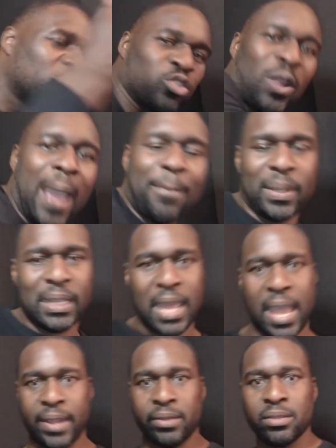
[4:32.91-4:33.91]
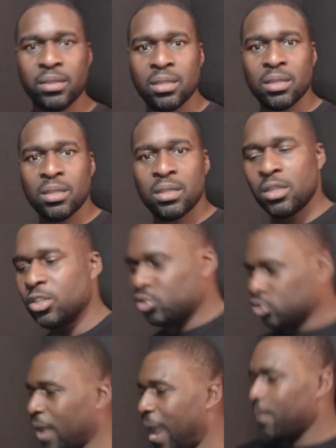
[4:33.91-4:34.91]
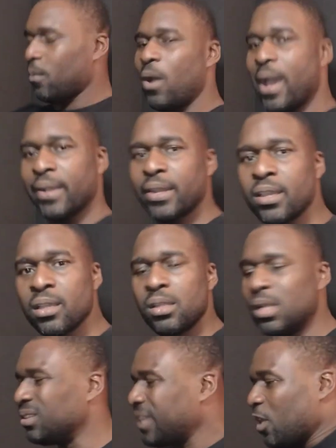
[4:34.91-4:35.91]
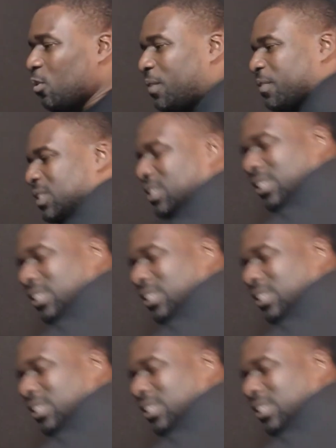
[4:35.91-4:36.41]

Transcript: and trap a lot. Trap what, nigga? They don't even